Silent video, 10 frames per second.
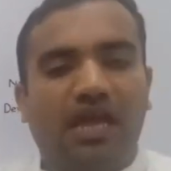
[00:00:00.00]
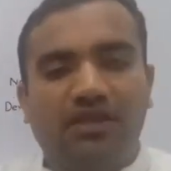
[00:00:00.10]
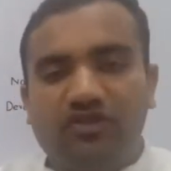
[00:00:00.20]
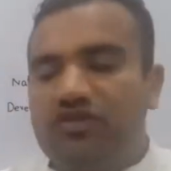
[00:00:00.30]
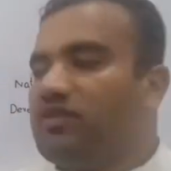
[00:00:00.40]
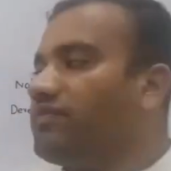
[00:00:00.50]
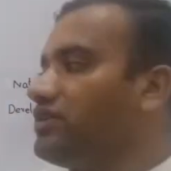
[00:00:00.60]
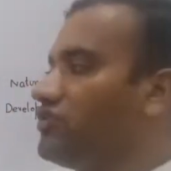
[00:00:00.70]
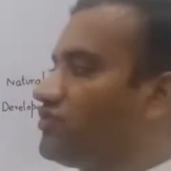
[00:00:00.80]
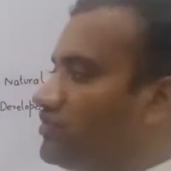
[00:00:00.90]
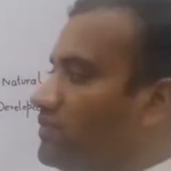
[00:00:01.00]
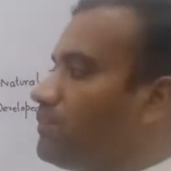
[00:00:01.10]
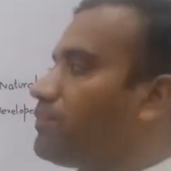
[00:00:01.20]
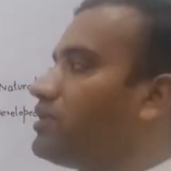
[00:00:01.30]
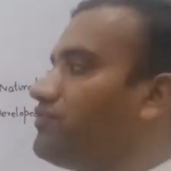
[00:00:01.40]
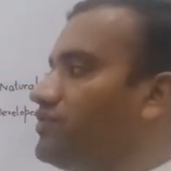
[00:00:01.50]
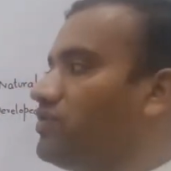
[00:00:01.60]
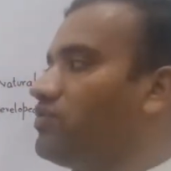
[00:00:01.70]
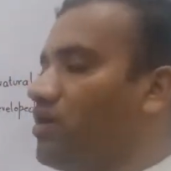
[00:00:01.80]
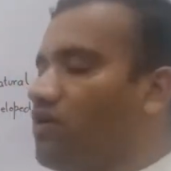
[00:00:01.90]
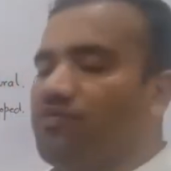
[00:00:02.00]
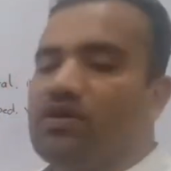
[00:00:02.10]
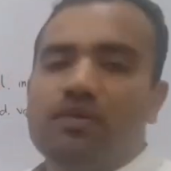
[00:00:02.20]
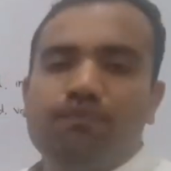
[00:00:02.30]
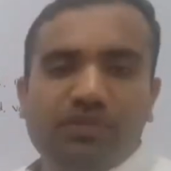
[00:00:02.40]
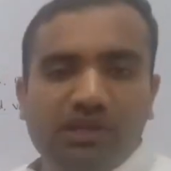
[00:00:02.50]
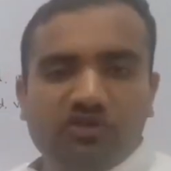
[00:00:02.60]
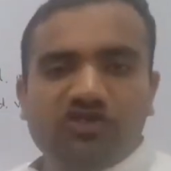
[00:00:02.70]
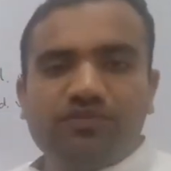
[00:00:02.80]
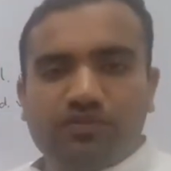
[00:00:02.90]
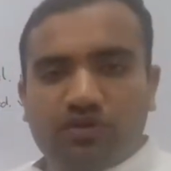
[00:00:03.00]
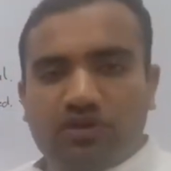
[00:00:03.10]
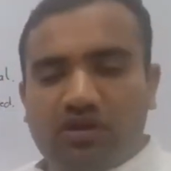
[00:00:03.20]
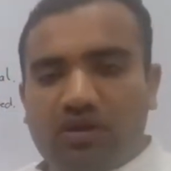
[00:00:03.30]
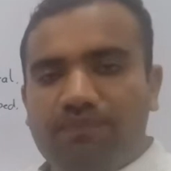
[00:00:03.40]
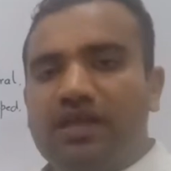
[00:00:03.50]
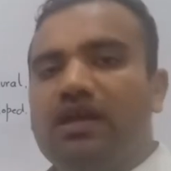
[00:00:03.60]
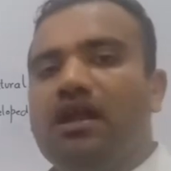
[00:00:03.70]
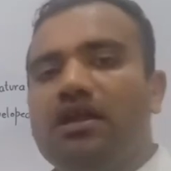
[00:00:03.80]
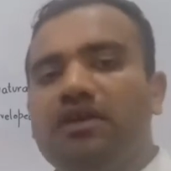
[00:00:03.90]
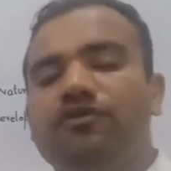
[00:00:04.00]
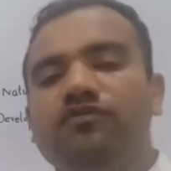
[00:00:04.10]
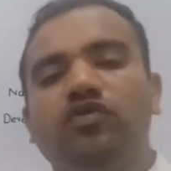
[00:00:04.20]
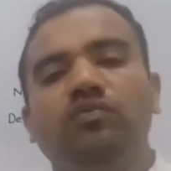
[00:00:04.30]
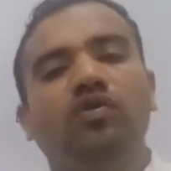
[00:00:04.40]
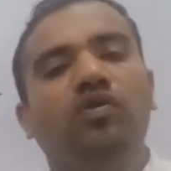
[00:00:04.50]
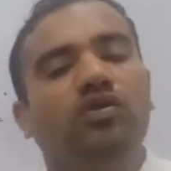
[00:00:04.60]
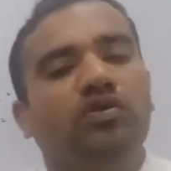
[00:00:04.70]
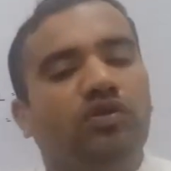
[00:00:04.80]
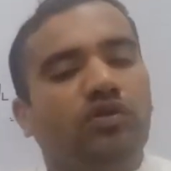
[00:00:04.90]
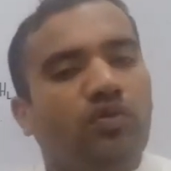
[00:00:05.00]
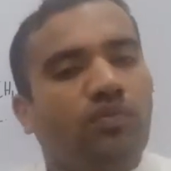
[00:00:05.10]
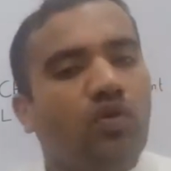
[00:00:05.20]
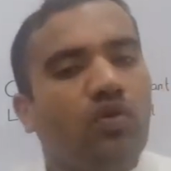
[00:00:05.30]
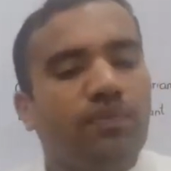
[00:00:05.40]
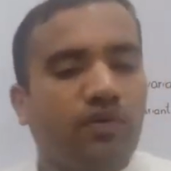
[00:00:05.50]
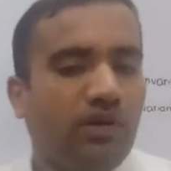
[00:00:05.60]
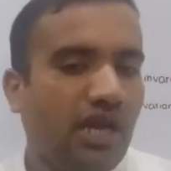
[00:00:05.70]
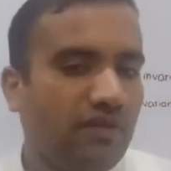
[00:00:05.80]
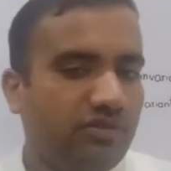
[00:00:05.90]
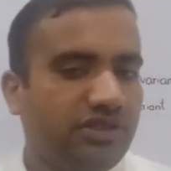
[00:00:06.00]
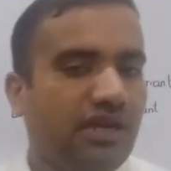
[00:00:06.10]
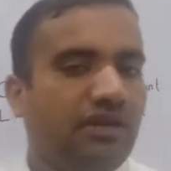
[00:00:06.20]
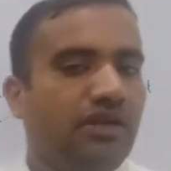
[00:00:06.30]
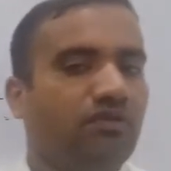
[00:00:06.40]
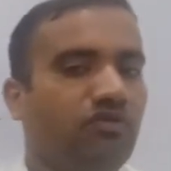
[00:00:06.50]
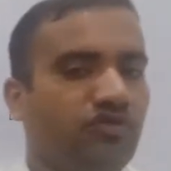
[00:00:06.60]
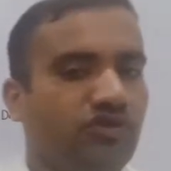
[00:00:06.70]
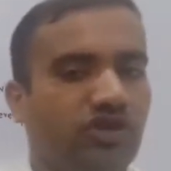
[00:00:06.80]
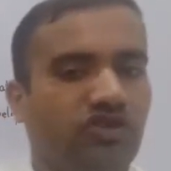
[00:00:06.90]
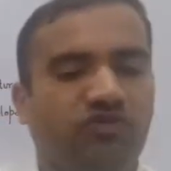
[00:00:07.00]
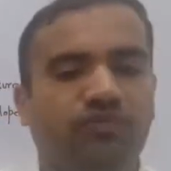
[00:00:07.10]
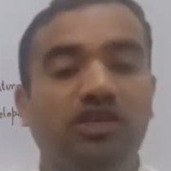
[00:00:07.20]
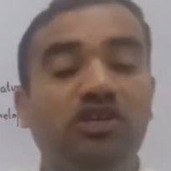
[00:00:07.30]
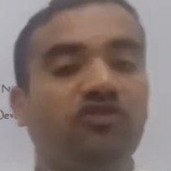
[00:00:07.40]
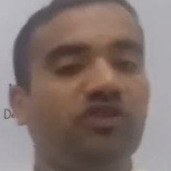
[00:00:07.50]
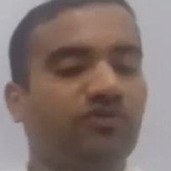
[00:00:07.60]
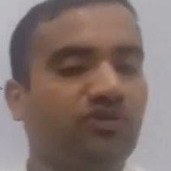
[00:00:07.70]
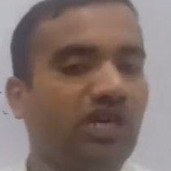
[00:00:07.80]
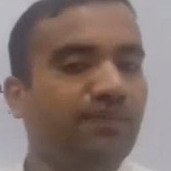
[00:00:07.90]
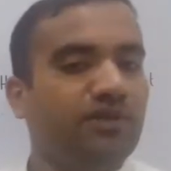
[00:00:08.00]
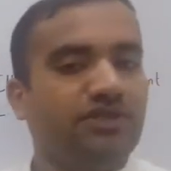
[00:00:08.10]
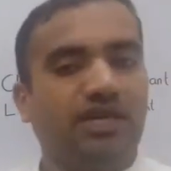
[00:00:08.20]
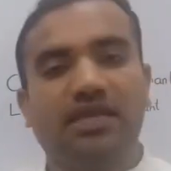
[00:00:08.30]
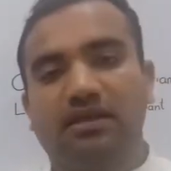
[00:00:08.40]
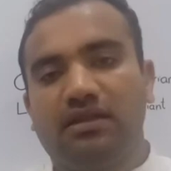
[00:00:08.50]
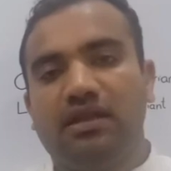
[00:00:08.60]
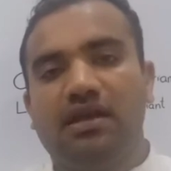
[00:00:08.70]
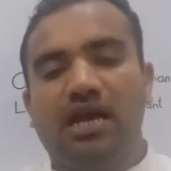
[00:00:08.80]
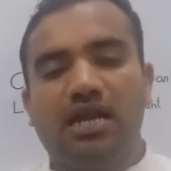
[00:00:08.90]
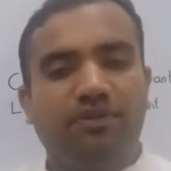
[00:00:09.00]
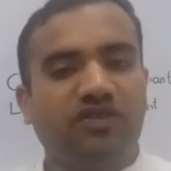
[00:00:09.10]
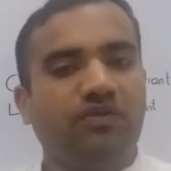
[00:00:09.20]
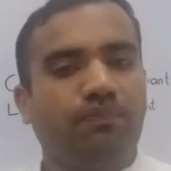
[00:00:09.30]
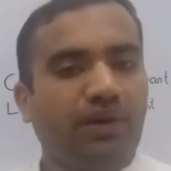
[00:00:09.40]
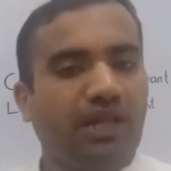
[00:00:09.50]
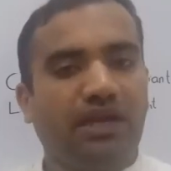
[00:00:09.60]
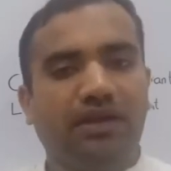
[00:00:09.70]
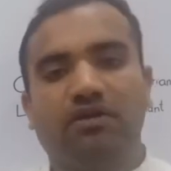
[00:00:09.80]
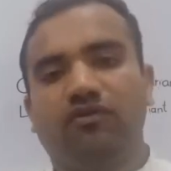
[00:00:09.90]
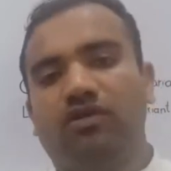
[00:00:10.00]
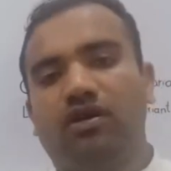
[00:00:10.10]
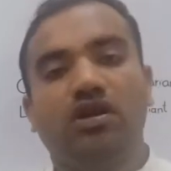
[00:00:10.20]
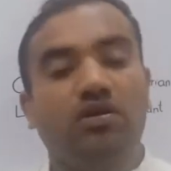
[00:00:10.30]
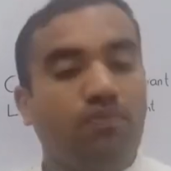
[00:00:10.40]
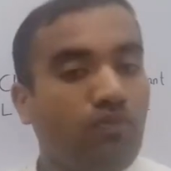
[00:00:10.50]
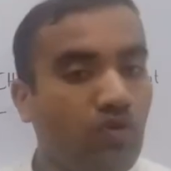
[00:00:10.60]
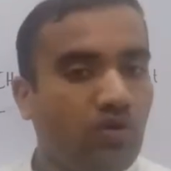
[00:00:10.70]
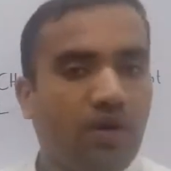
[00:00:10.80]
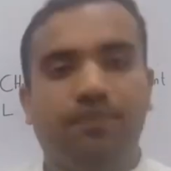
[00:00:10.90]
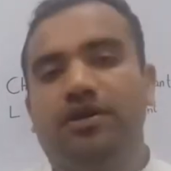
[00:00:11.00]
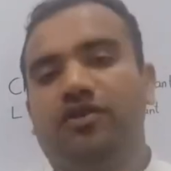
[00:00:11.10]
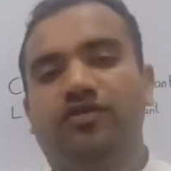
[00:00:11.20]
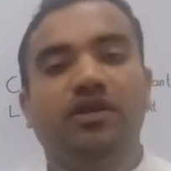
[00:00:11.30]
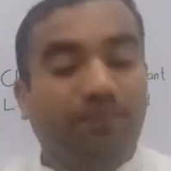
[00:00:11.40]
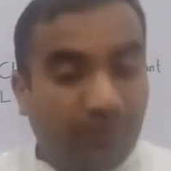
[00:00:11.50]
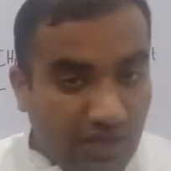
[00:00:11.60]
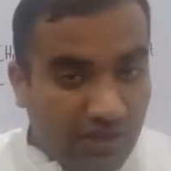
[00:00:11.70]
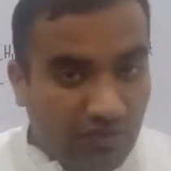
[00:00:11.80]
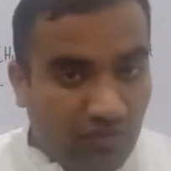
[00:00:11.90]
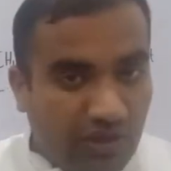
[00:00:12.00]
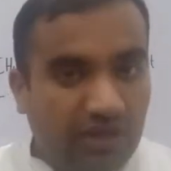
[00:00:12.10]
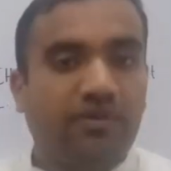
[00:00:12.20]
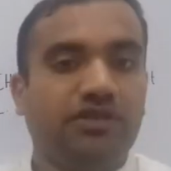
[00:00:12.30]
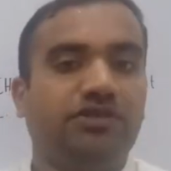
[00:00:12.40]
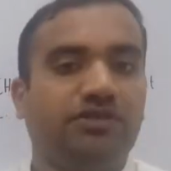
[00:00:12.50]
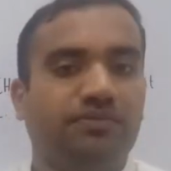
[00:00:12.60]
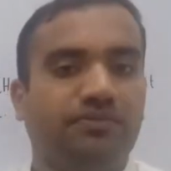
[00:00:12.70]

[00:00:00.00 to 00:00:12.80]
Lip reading: And this is the very simple view of Minimalist program. And if you want to know more about language and linguistics, please subscribe the channel and press the bell icon for more updates. Thank you very much.